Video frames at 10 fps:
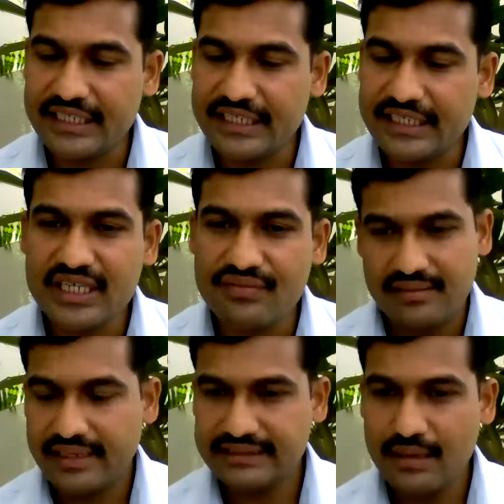comparison
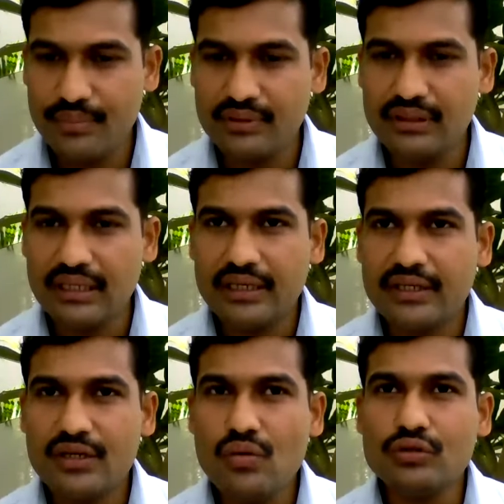as.
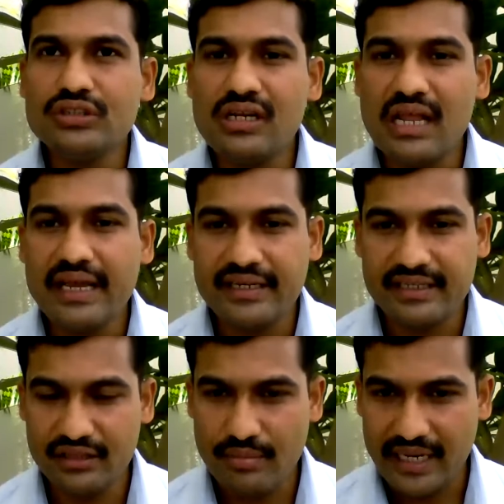Example,
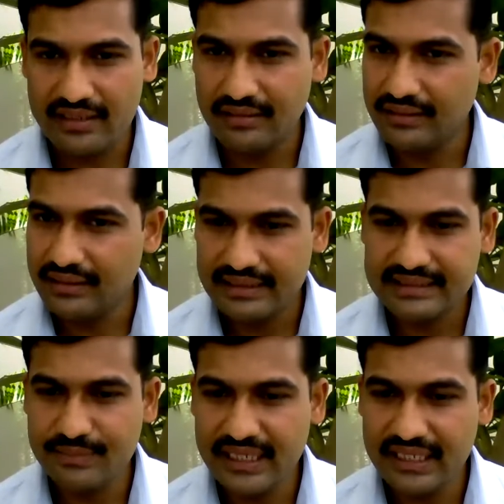he was a
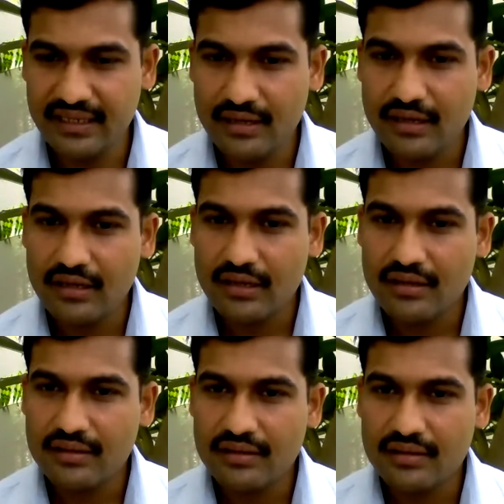lion in the battle.
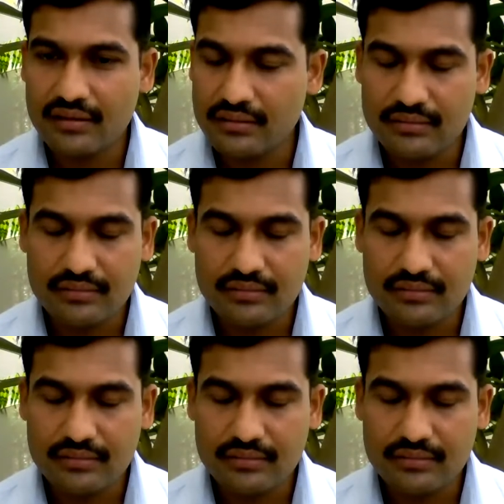Simile,